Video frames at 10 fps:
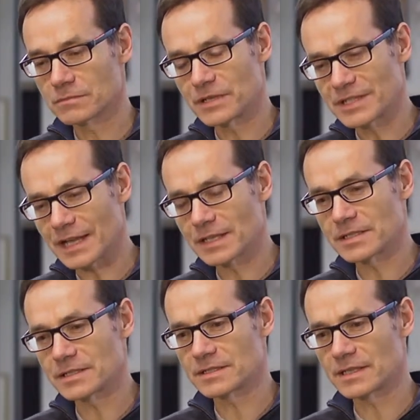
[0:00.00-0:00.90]

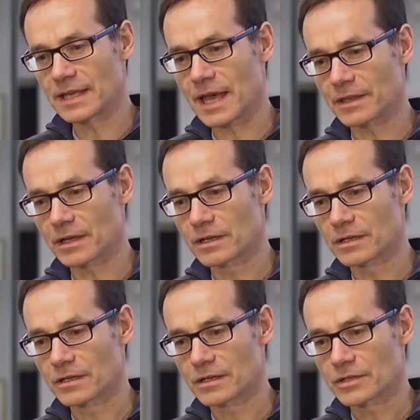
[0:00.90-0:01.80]
modalities together
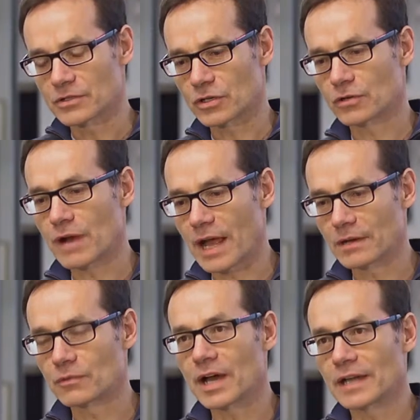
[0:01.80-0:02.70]
to
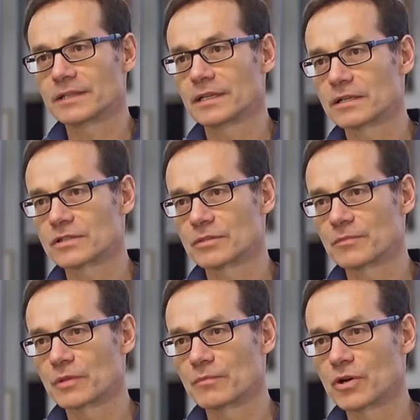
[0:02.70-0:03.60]
crack what I think are some
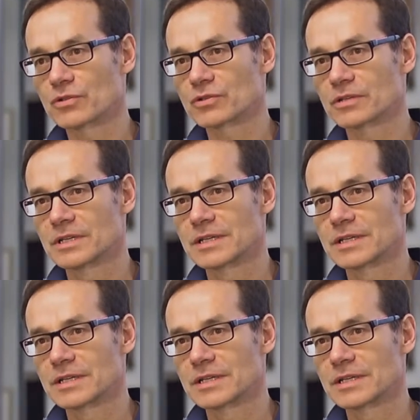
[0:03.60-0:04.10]
of the most